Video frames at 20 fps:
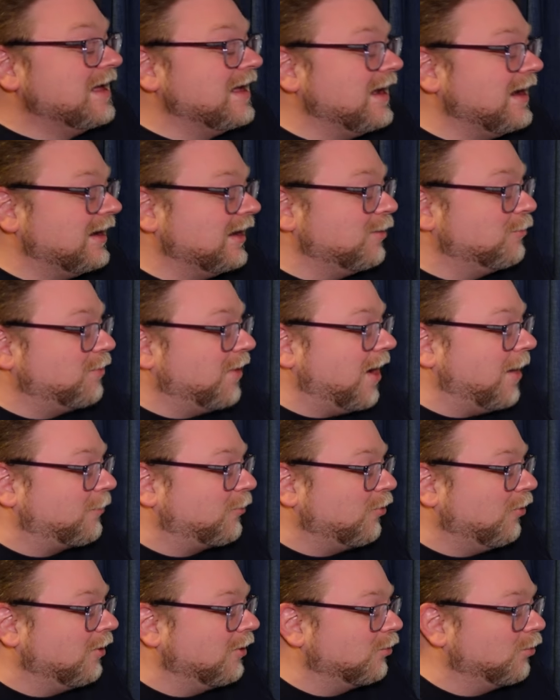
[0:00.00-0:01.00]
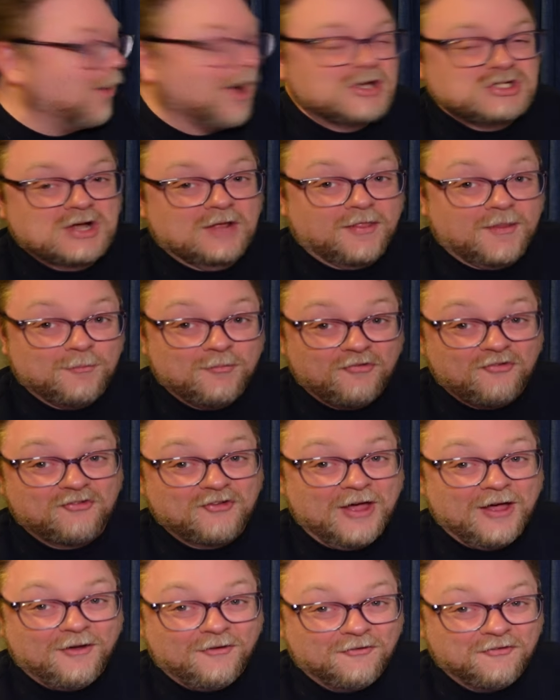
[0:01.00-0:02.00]
Eating popcorn, watching
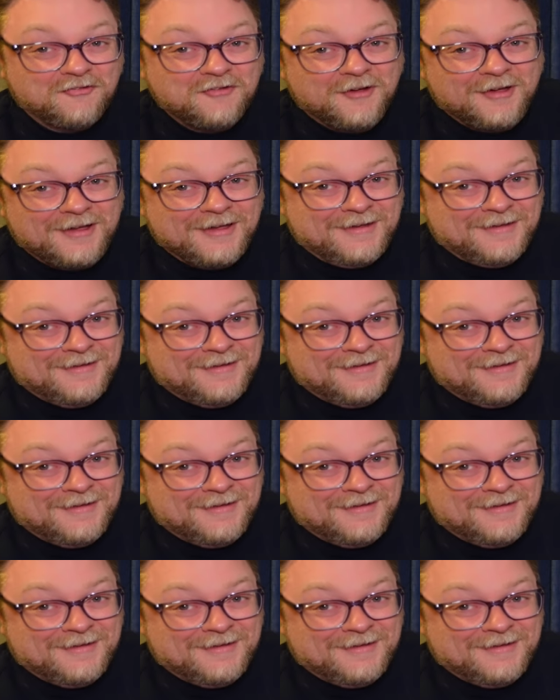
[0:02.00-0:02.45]
themself.